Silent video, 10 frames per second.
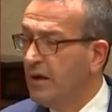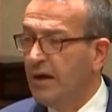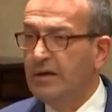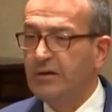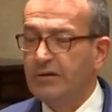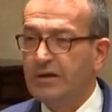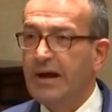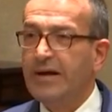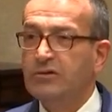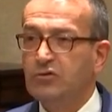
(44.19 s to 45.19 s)
either at the
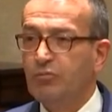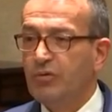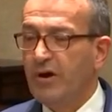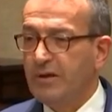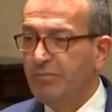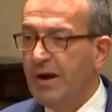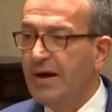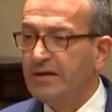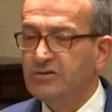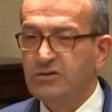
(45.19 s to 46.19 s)
gates or providing
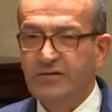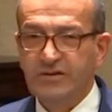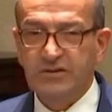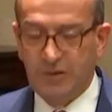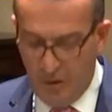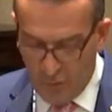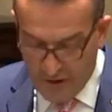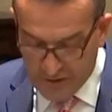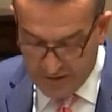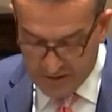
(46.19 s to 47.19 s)
parking services, a whole
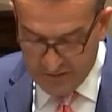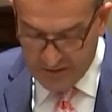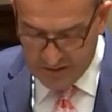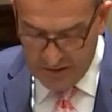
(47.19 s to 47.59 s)
range of activities